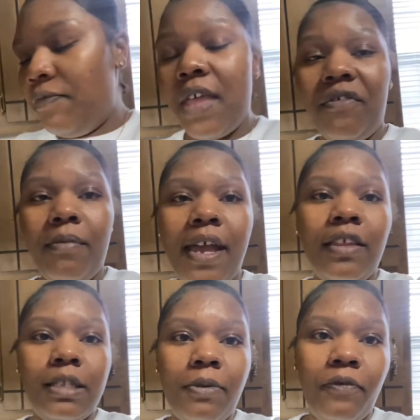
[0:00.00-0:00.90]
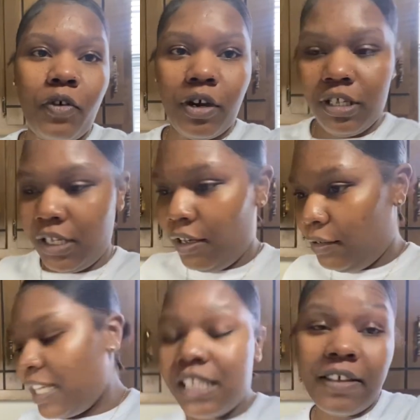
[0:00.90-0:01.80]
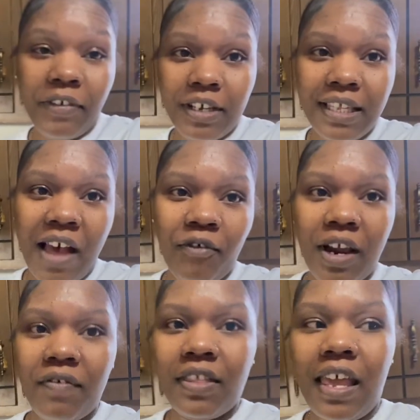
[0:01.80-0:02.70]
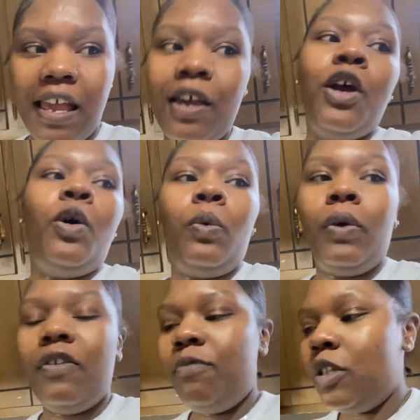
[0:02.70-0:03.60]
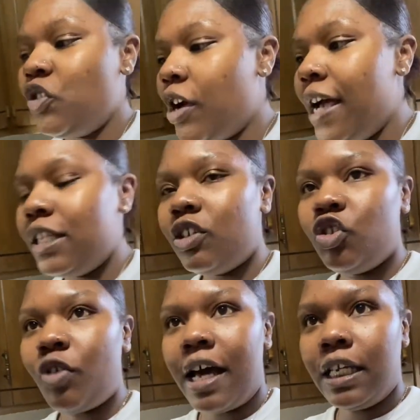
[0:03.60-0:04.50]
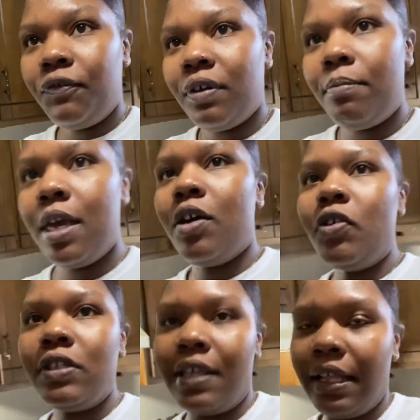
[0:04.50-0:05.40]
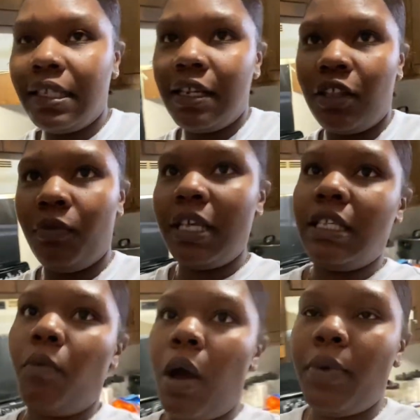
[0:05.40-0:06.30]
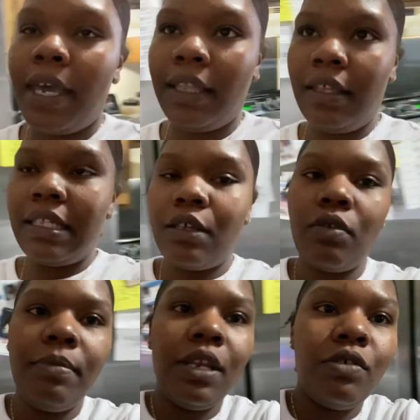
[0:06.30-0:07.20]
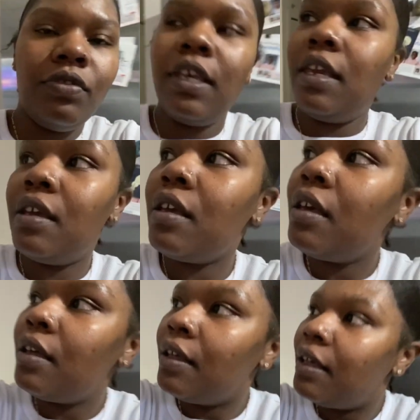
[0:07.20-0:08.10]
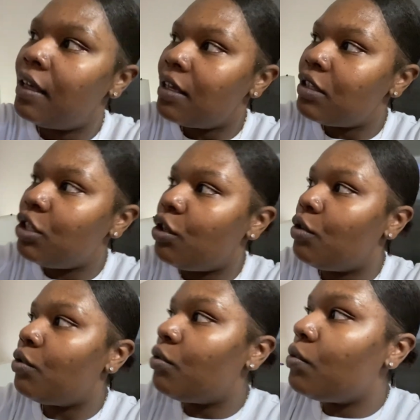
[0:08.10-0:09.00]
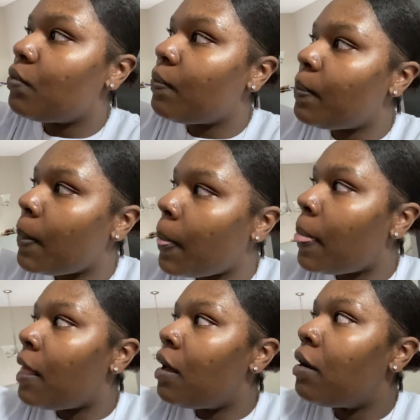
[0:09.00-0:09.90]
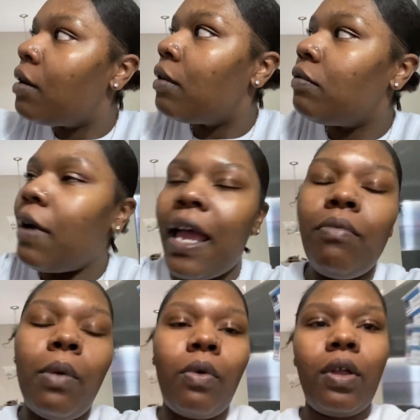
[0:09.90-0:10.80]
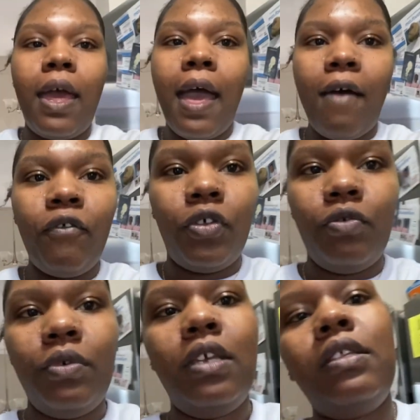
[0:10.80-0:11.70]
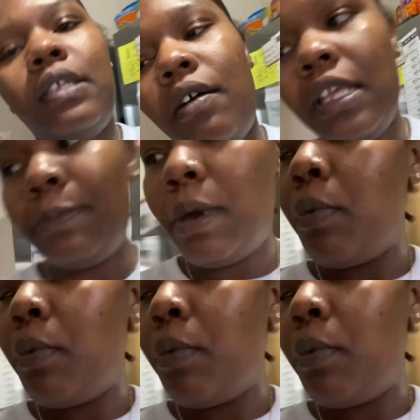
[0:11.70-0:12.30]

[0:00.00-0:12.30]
never made this before, so it's the first time for everything. We've been trying to try different meals. That's another reason why we got this little menu thing to write what we're gonna have for the week. So it's been